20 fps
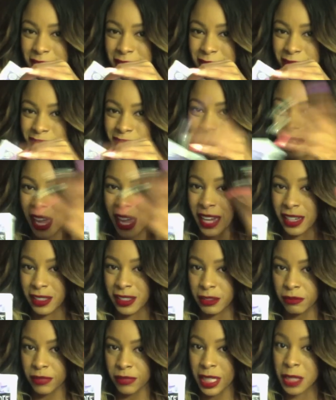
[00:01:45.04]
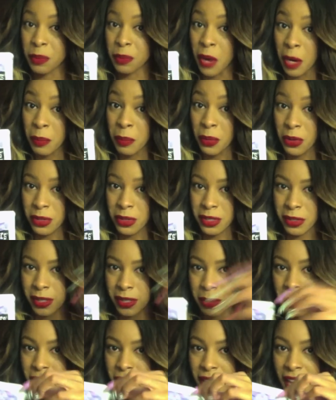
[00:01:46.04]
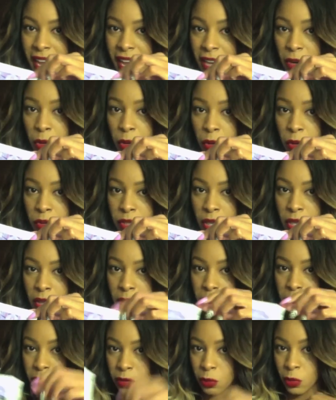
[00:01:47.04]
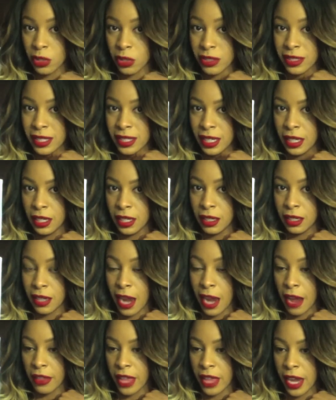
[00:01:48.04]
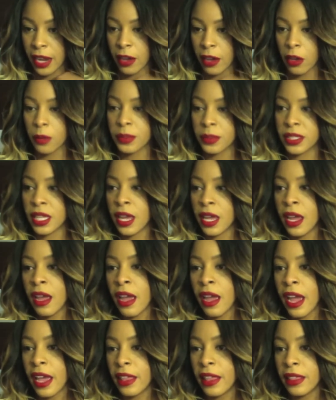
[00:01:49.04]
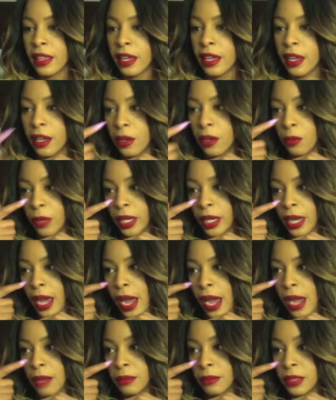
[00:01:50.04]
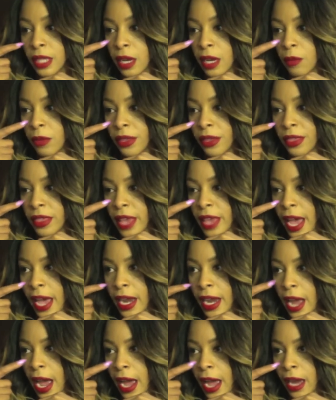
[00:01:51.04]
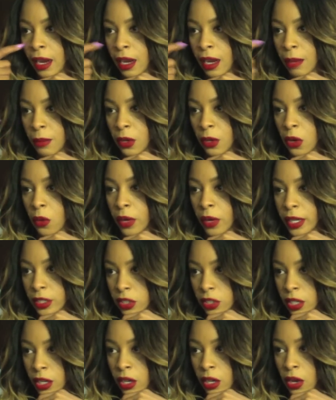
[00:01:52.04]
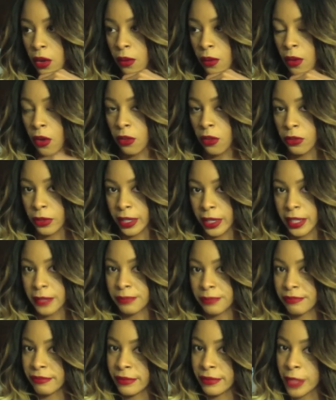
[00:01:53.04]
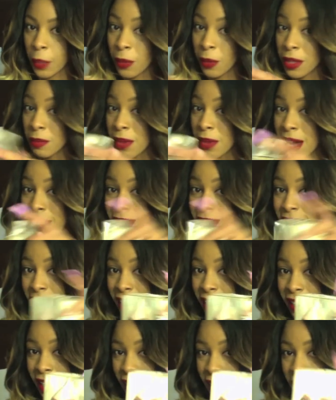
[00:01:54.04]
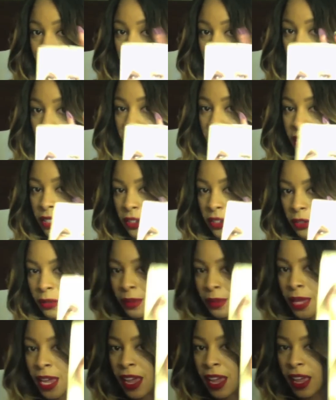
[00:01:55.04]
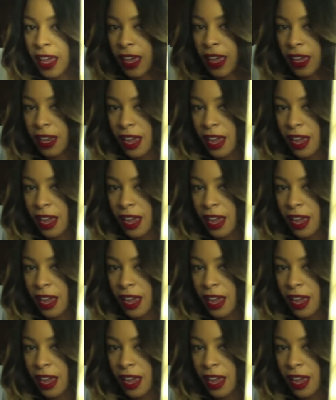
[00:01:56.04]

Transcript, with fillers: like, it's purple, so it's supposed to add cool tones. We'll see how that helps. And then when I am done with that, I am going to go over it with box dye like I normally do, and I